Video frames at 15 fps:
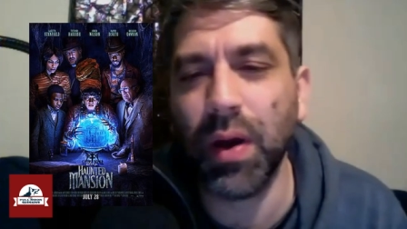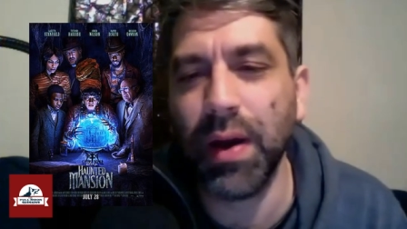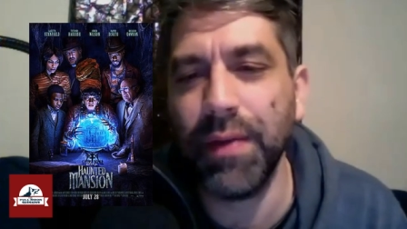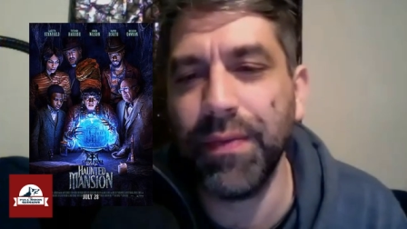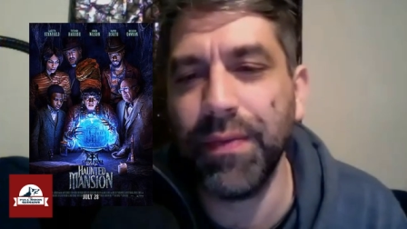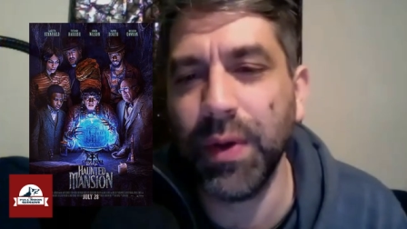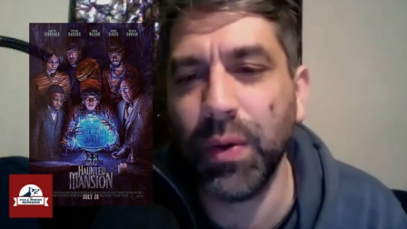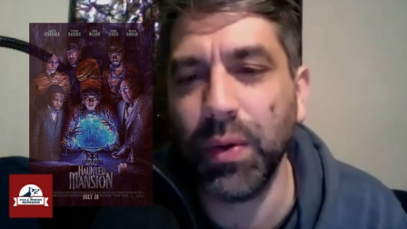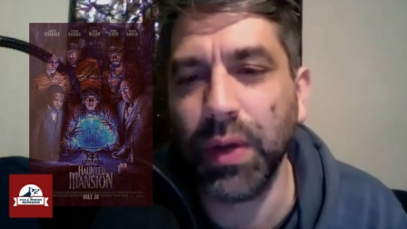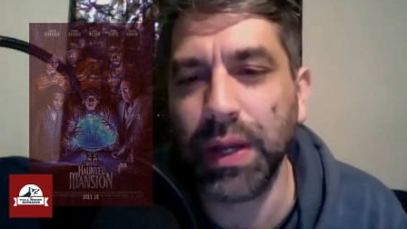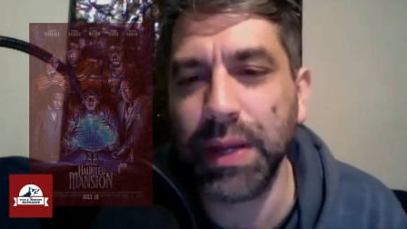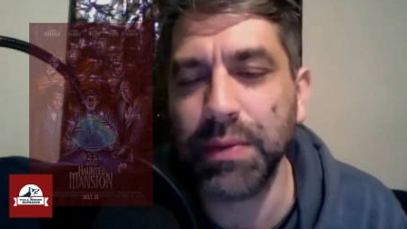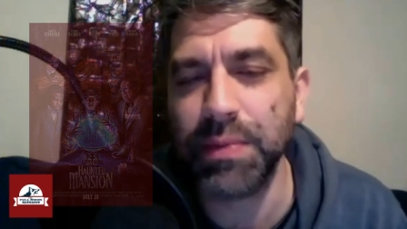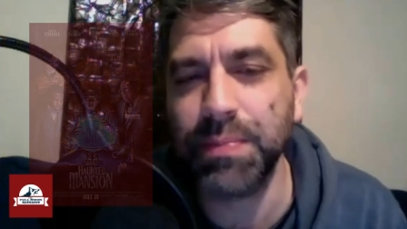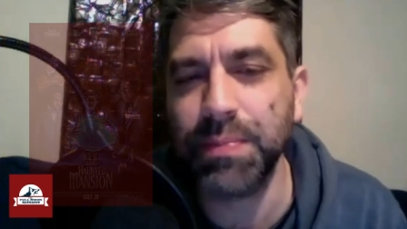I feel
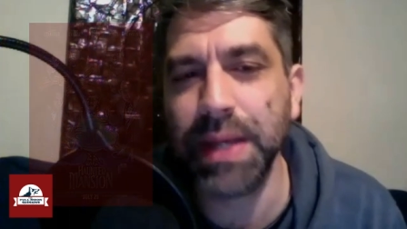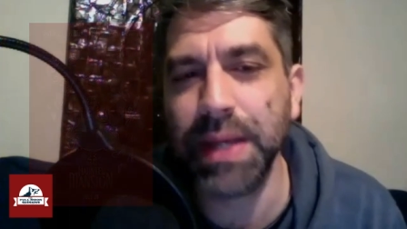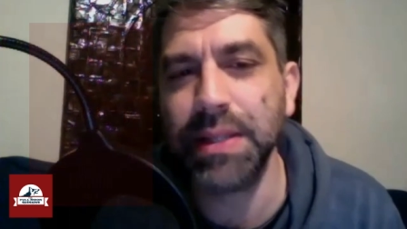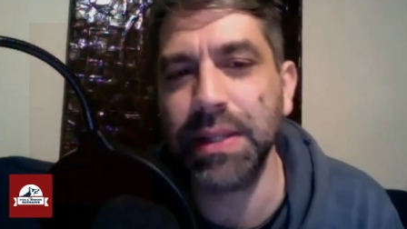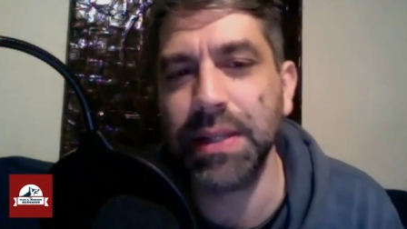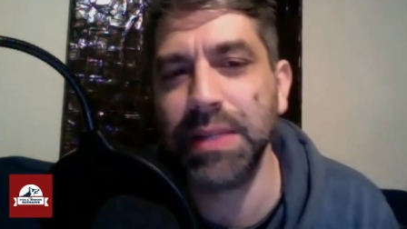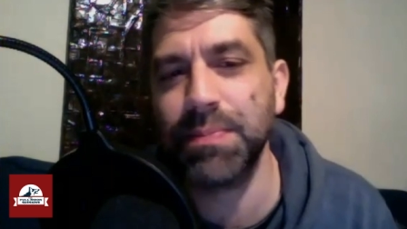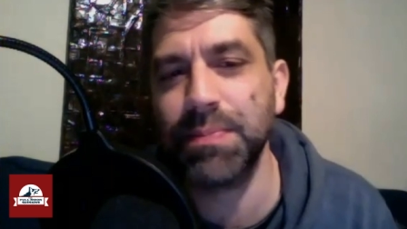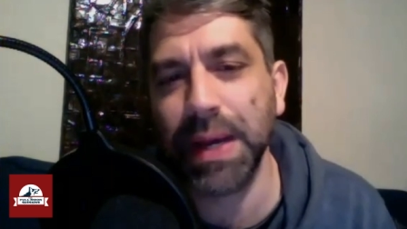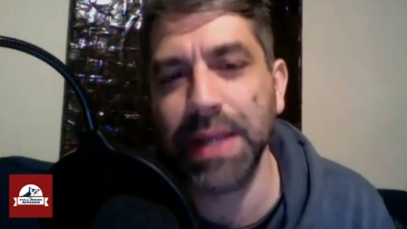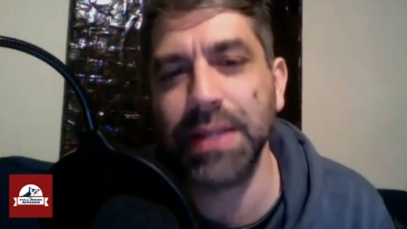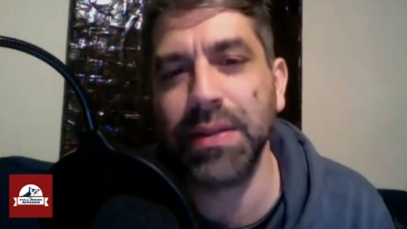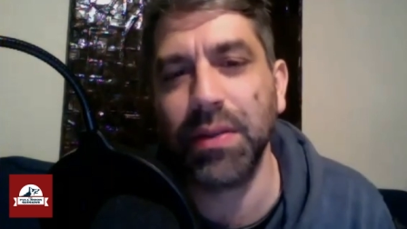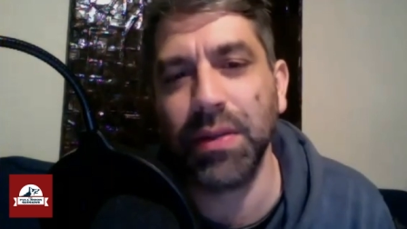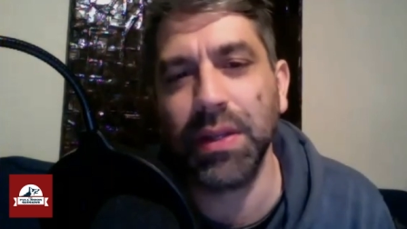like it was based. It's
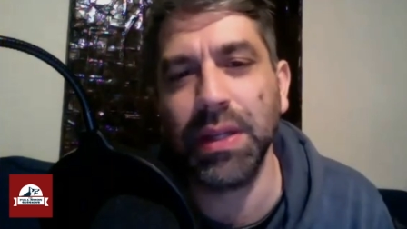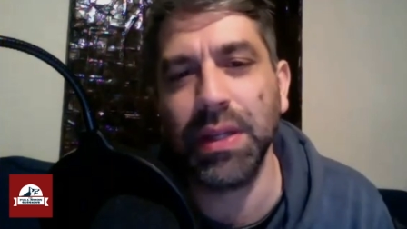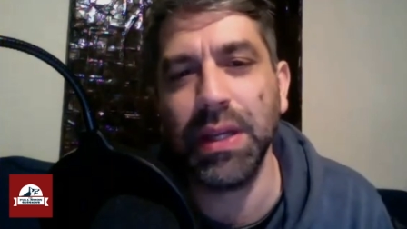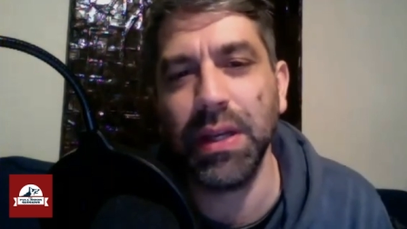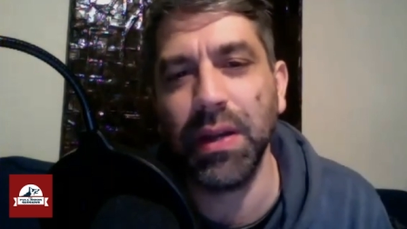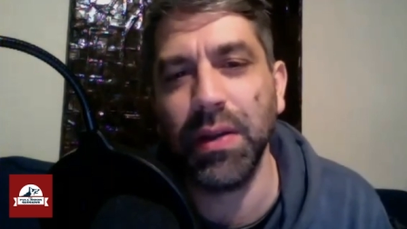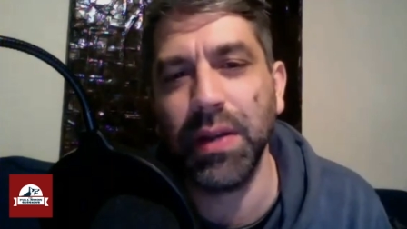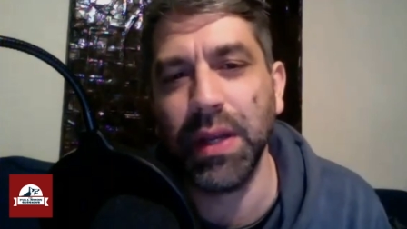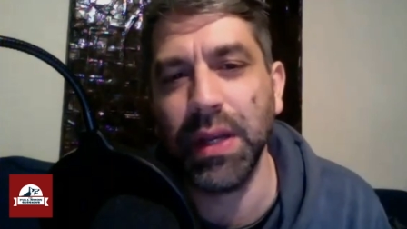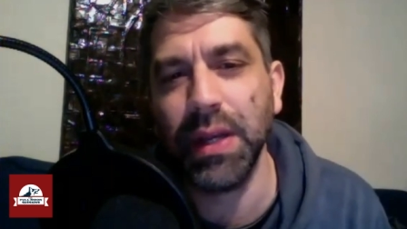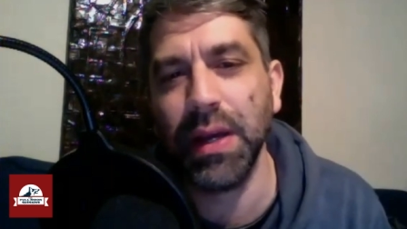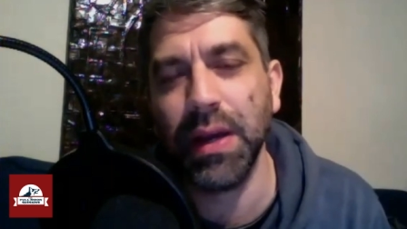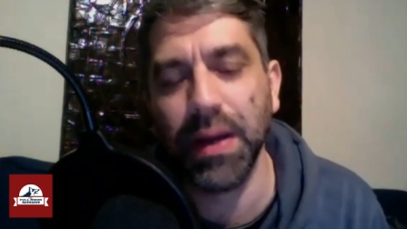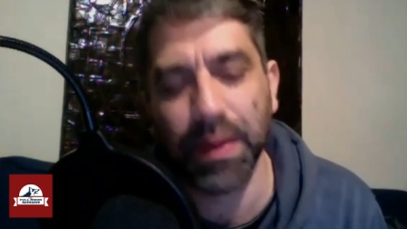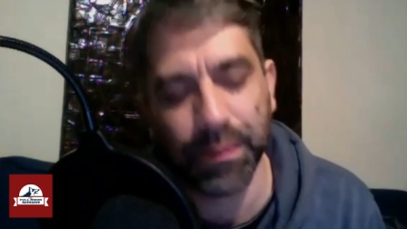based on the you know
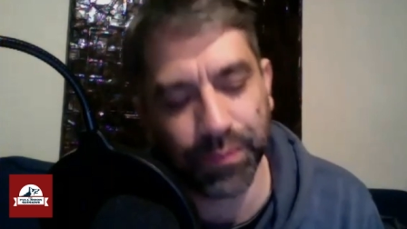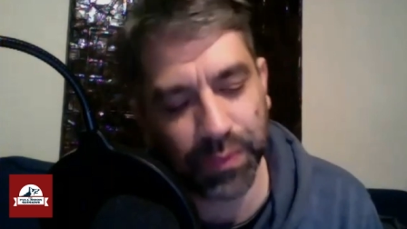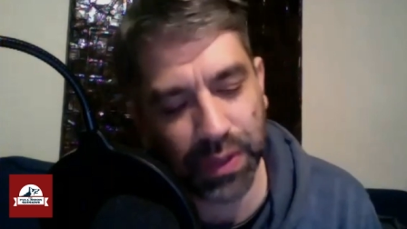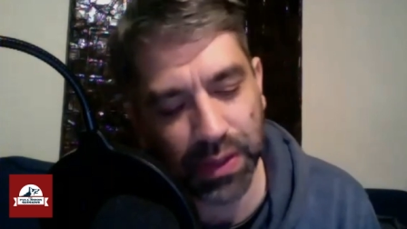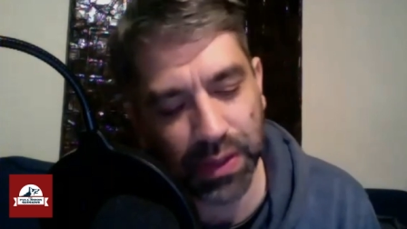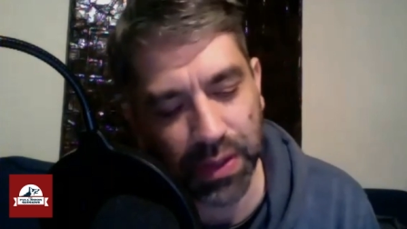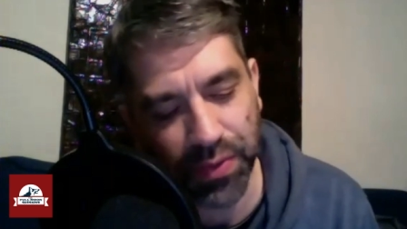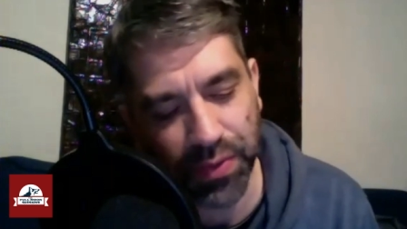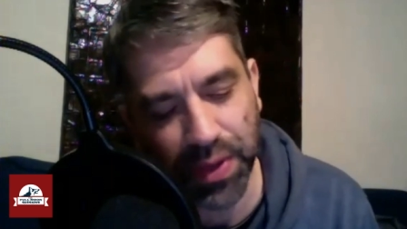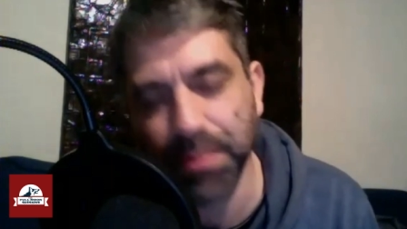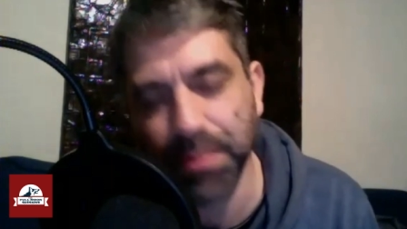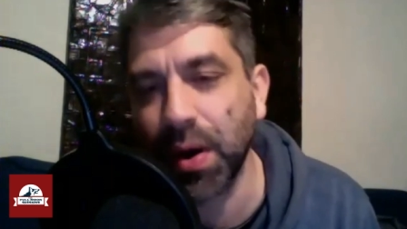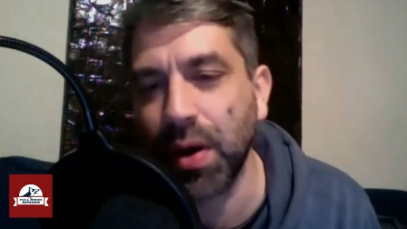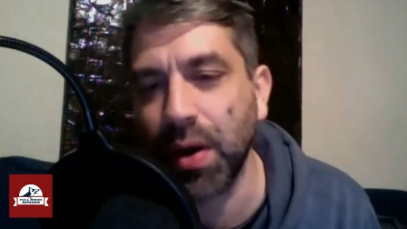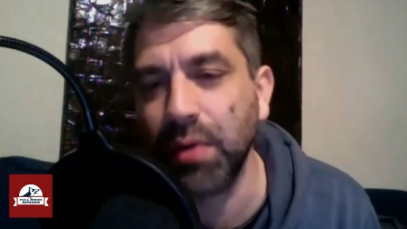the um, the theme
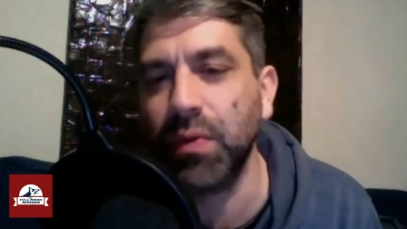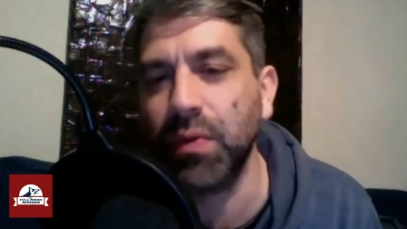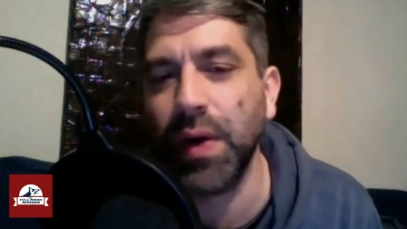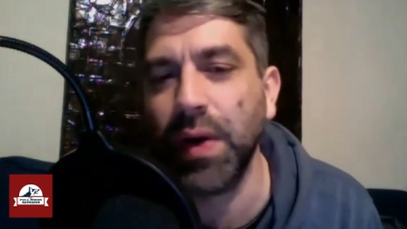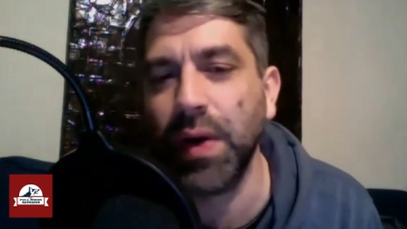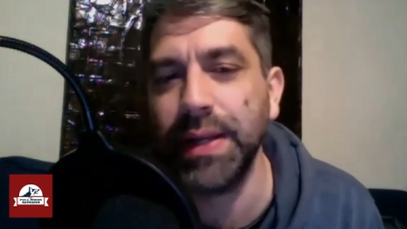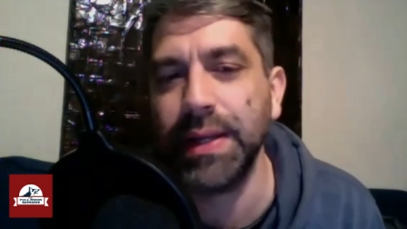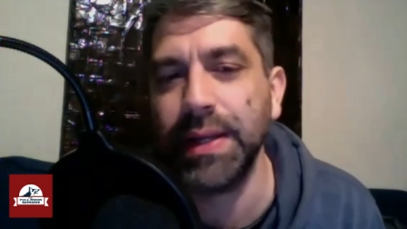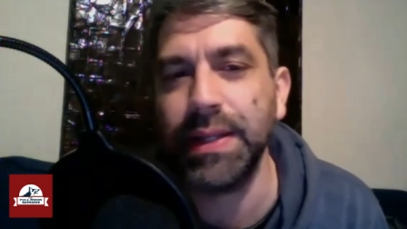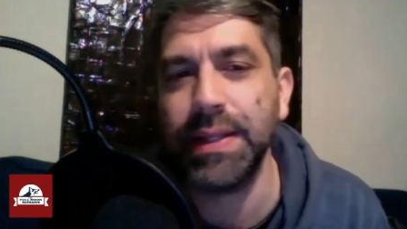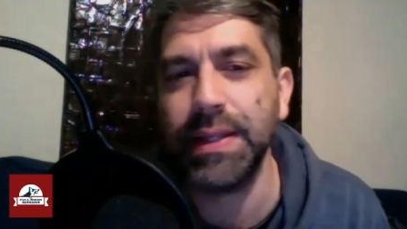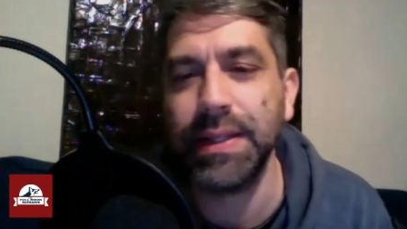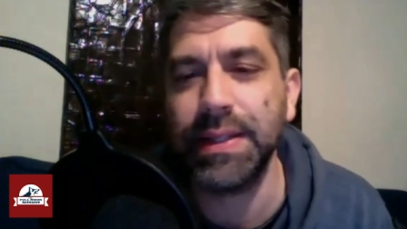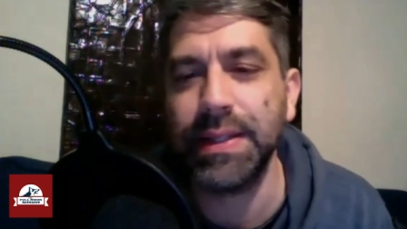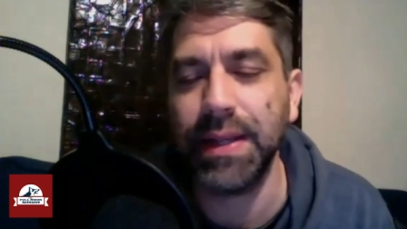park ride in
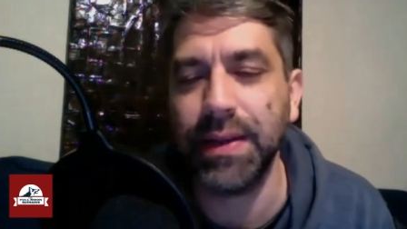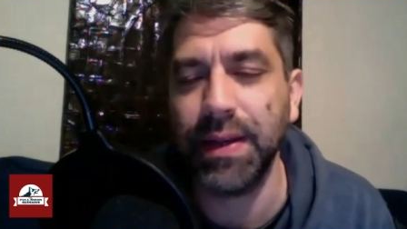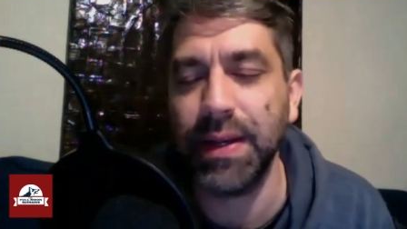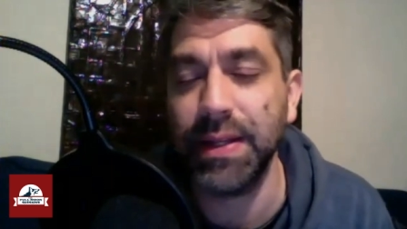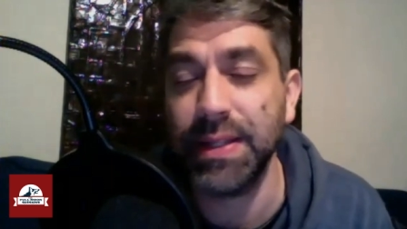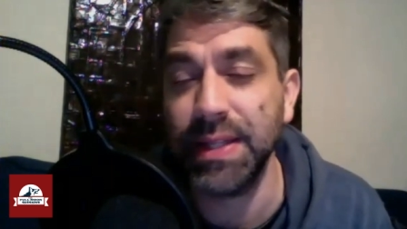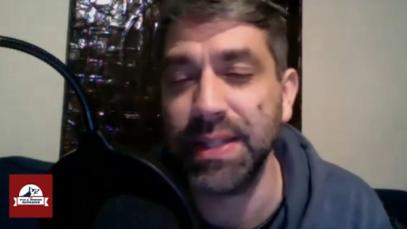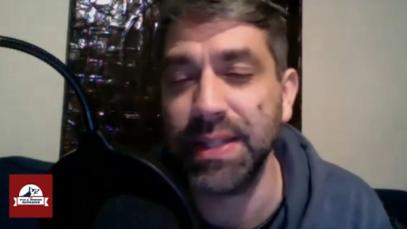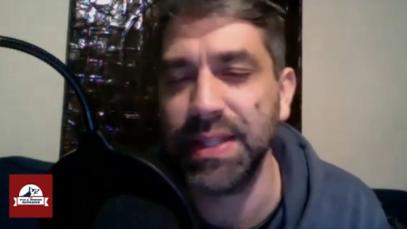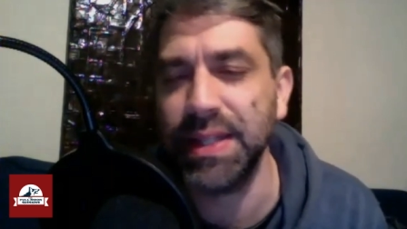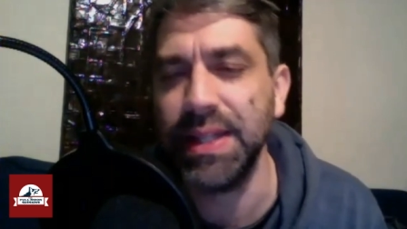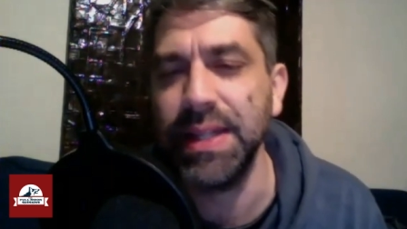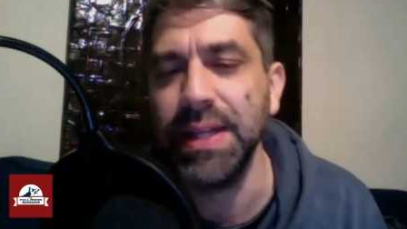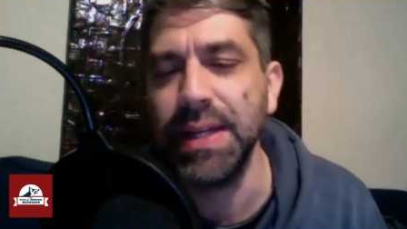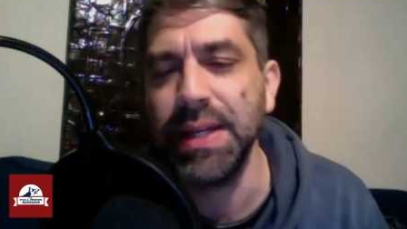uh,
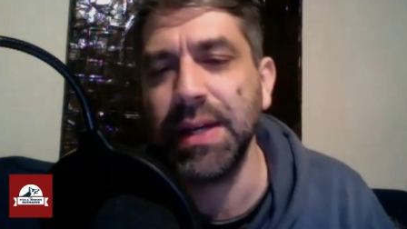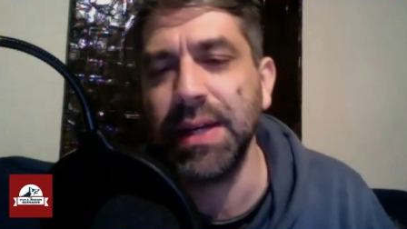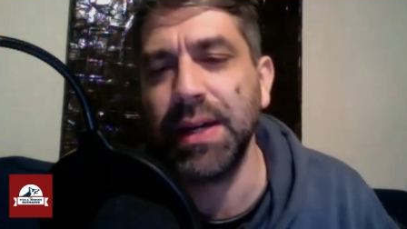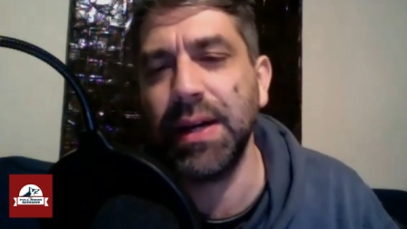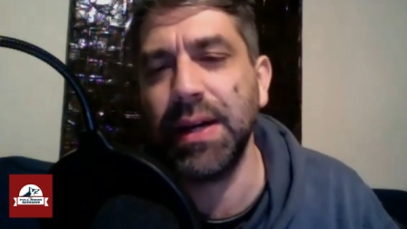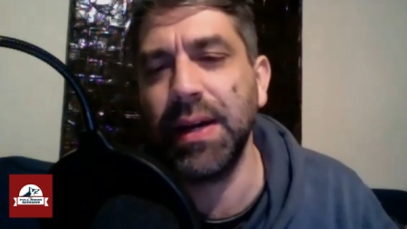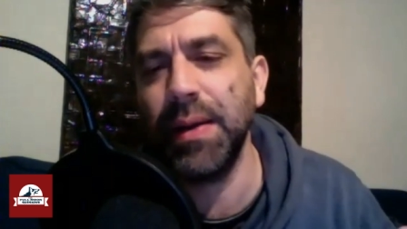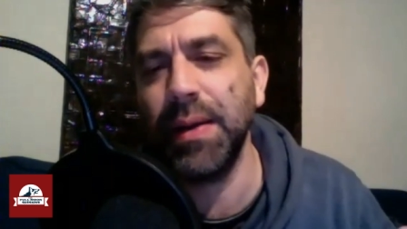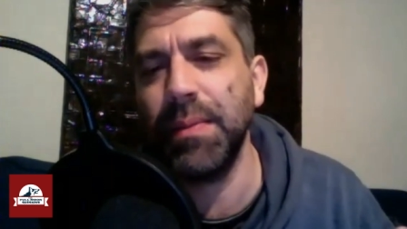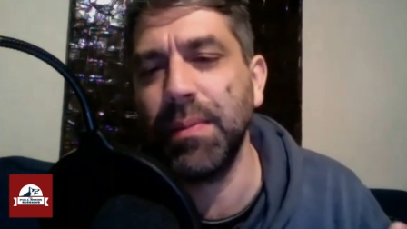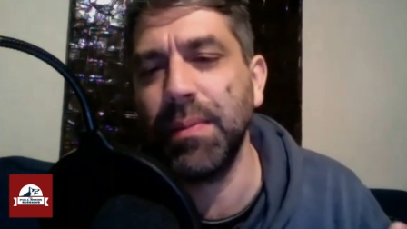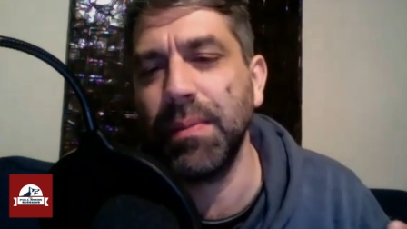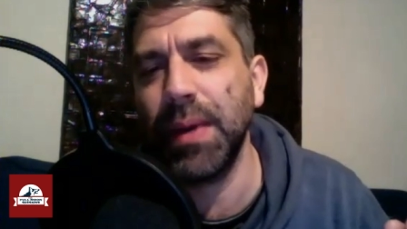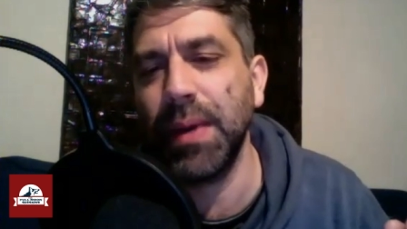Disney, um,